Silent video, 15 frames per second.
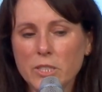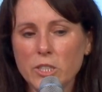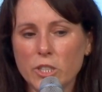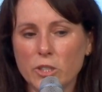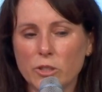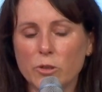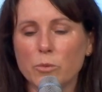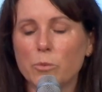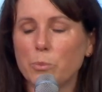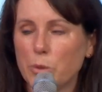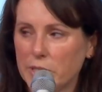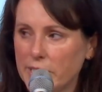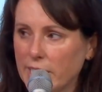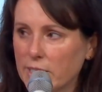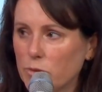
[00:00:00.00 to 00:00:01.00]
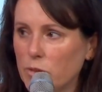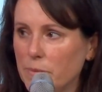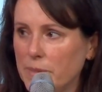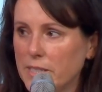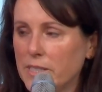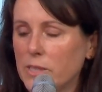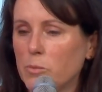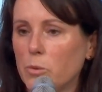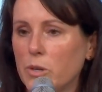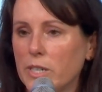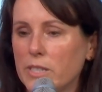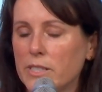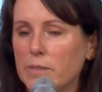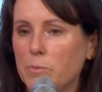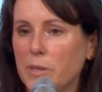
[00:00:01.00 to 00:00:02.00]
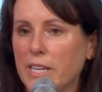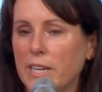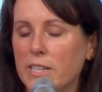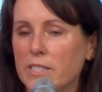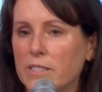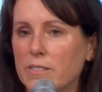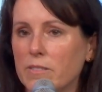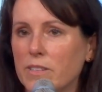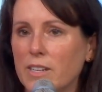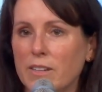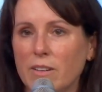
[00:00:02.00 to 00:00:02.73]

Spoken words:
to protect women's sports, because